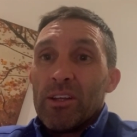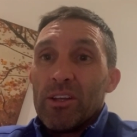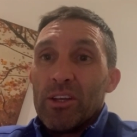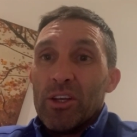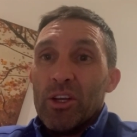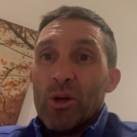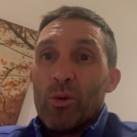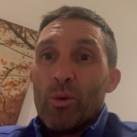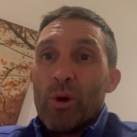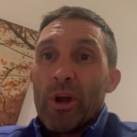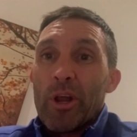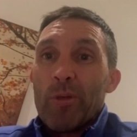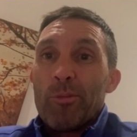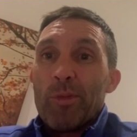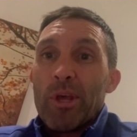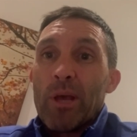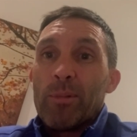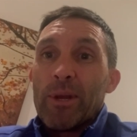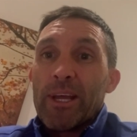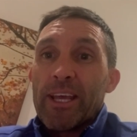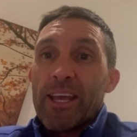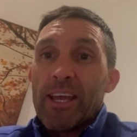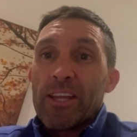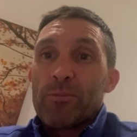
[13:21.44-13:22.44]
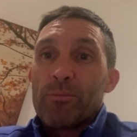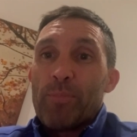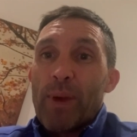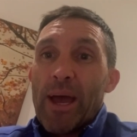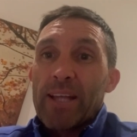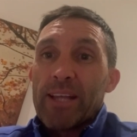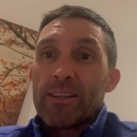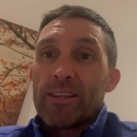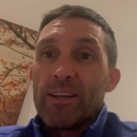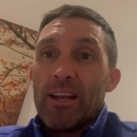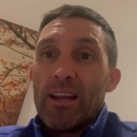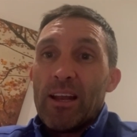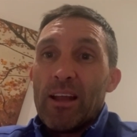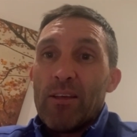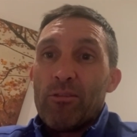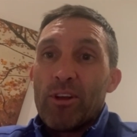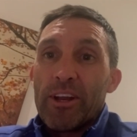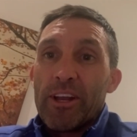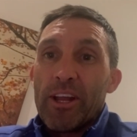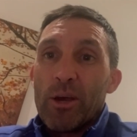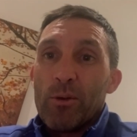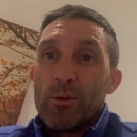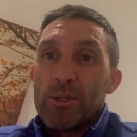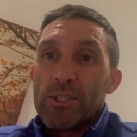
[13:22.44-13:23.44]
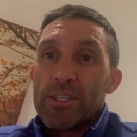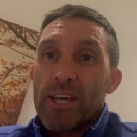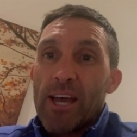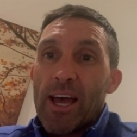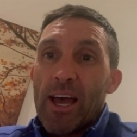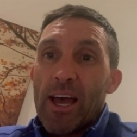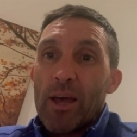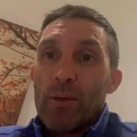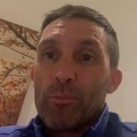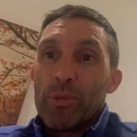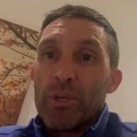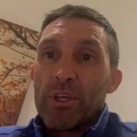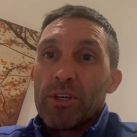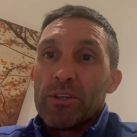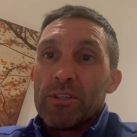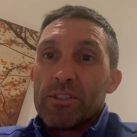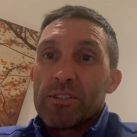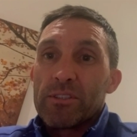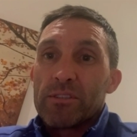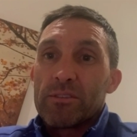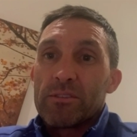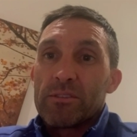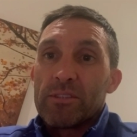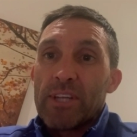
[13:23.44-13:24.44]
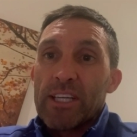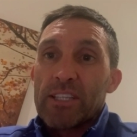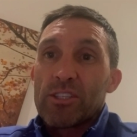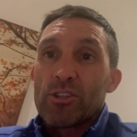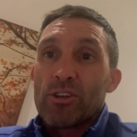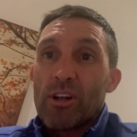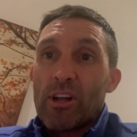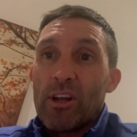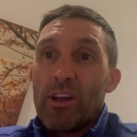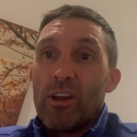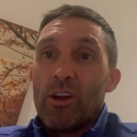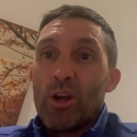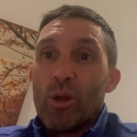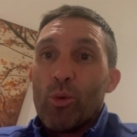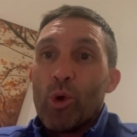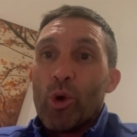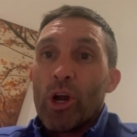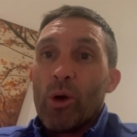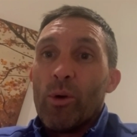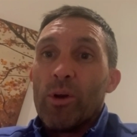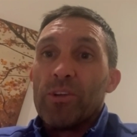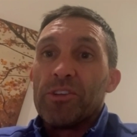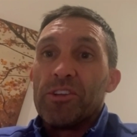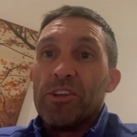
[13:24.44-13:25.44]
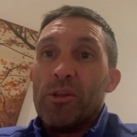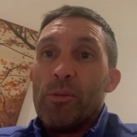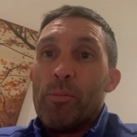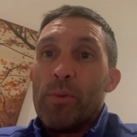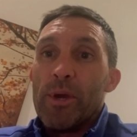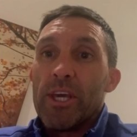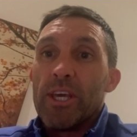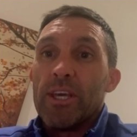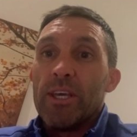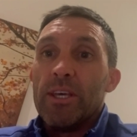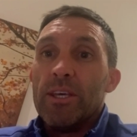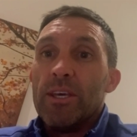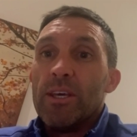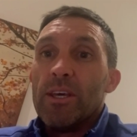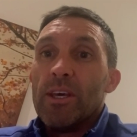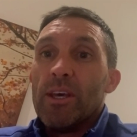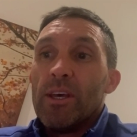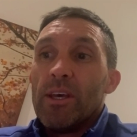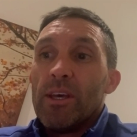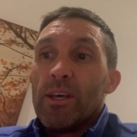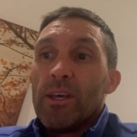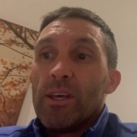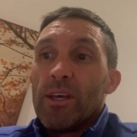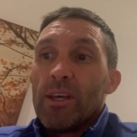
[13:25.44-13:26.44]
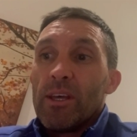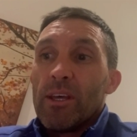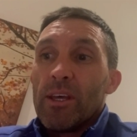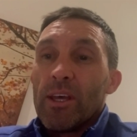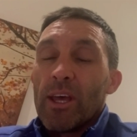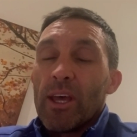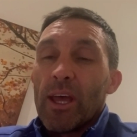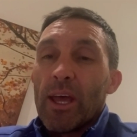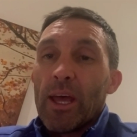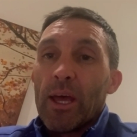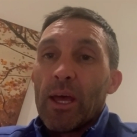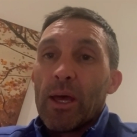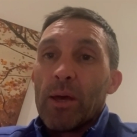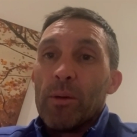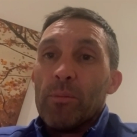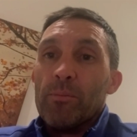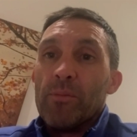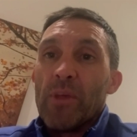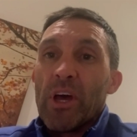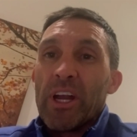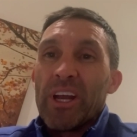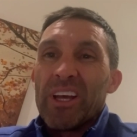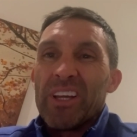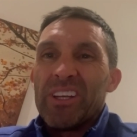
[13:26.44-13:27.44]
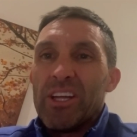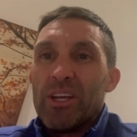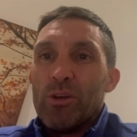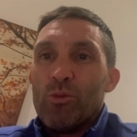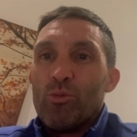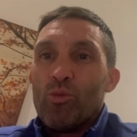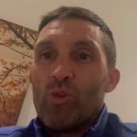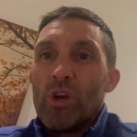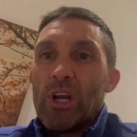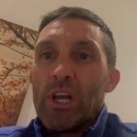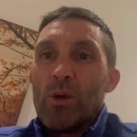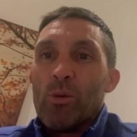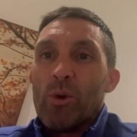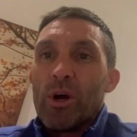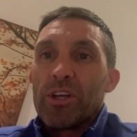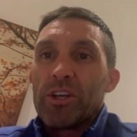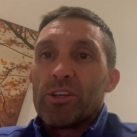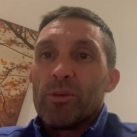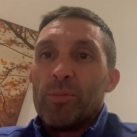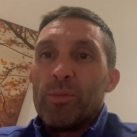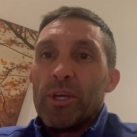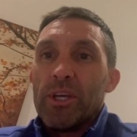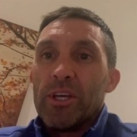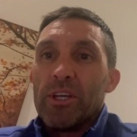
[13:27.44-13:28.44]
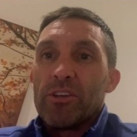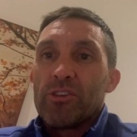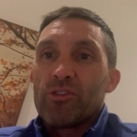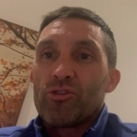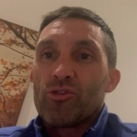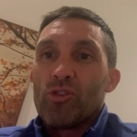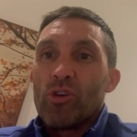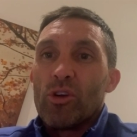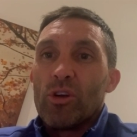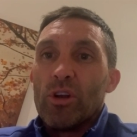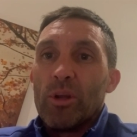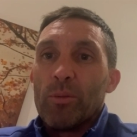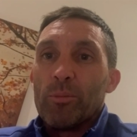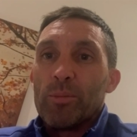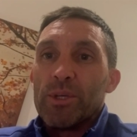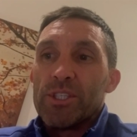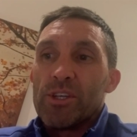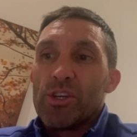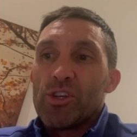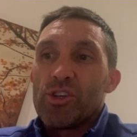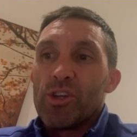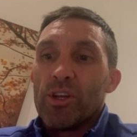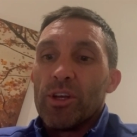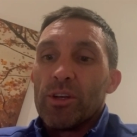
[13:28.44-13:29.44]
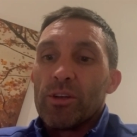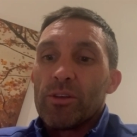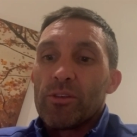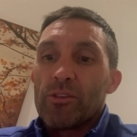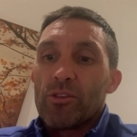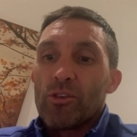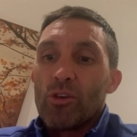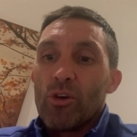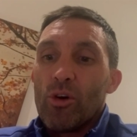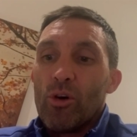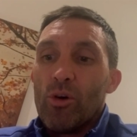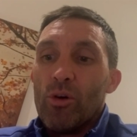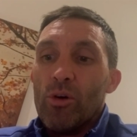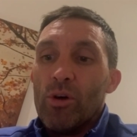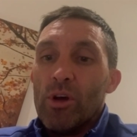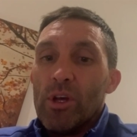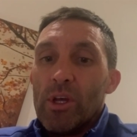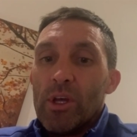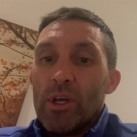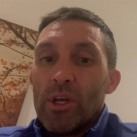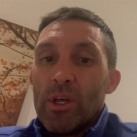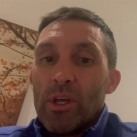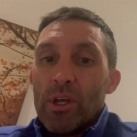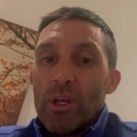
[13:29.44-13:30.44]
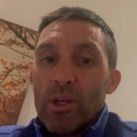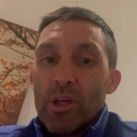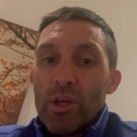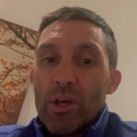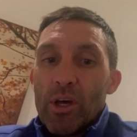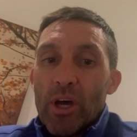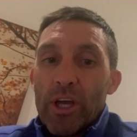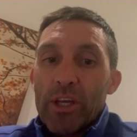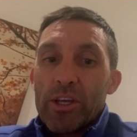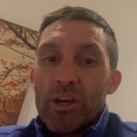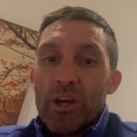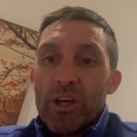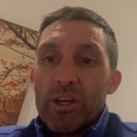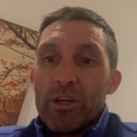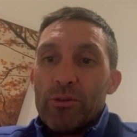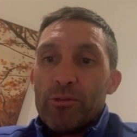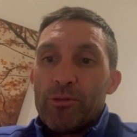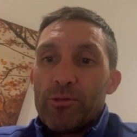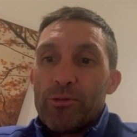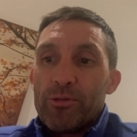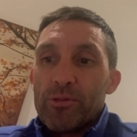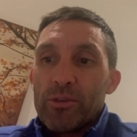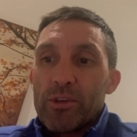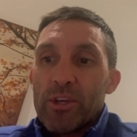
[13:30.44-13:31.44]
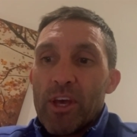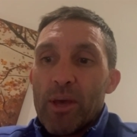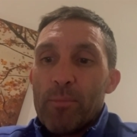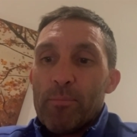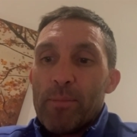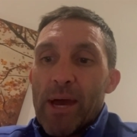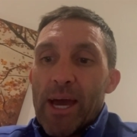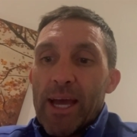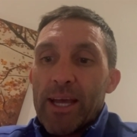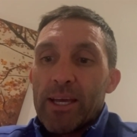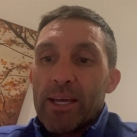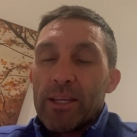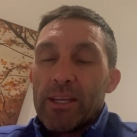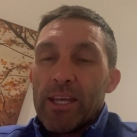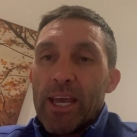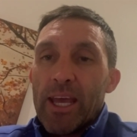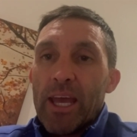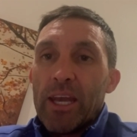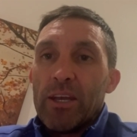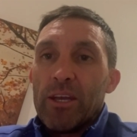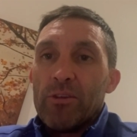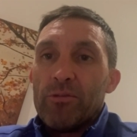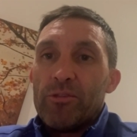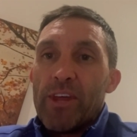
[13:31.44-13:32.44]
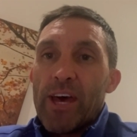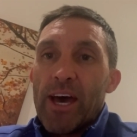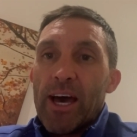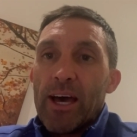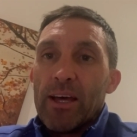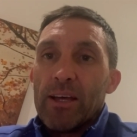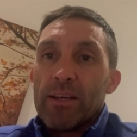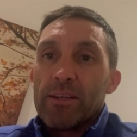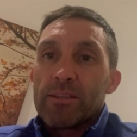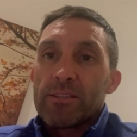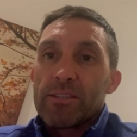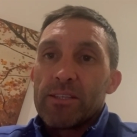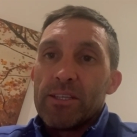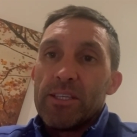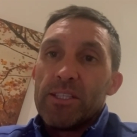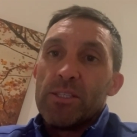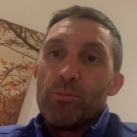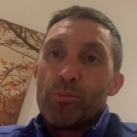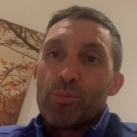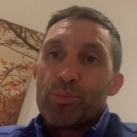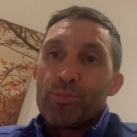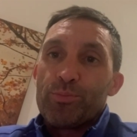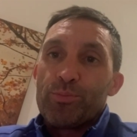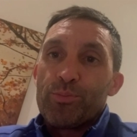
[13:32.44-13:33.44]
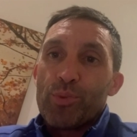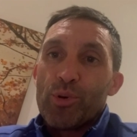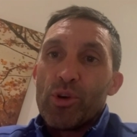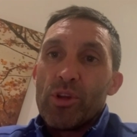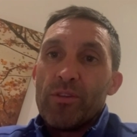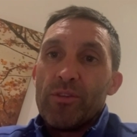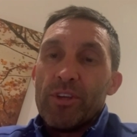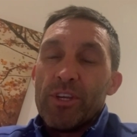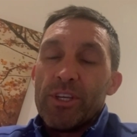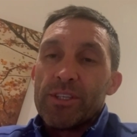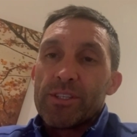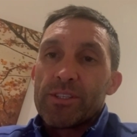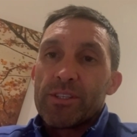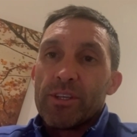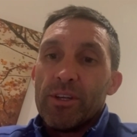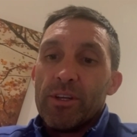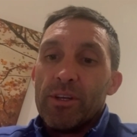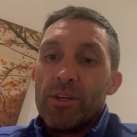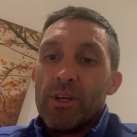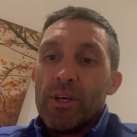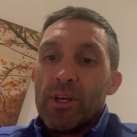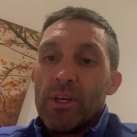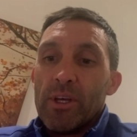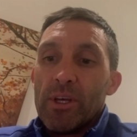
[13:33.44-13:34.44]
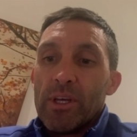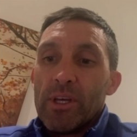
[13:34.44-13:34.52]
you know, would I be able to get back to the level that I was at? Because that's clearly where I wanted to be. Um, and I didn't really want to be in a struggling position. So I kind of came back at the end of that season previous and